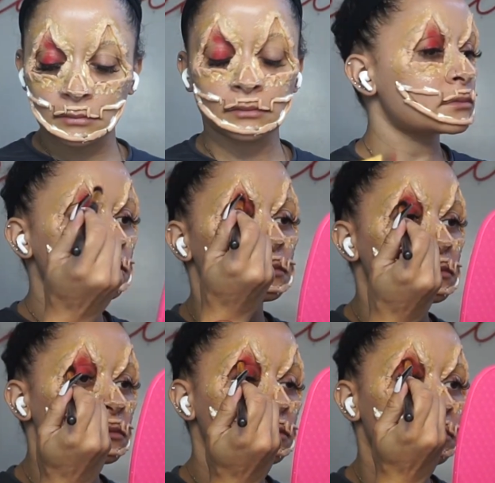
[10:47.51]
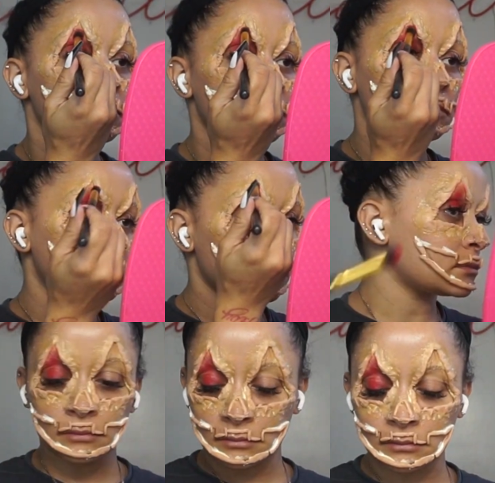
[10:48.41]
Okay, friends, so I sped
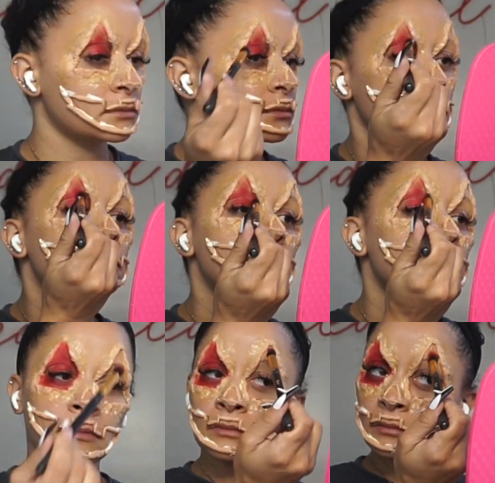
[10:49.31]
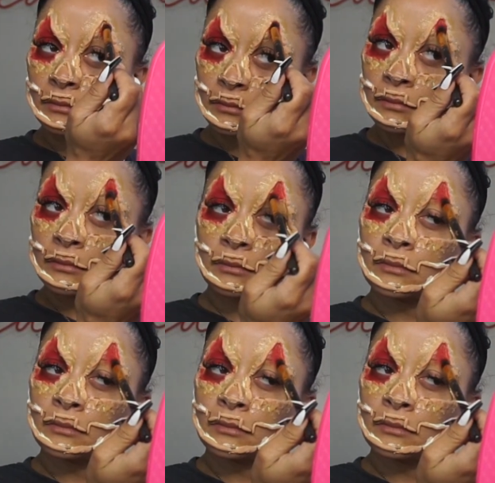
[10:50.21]
this up. I'm just stippling that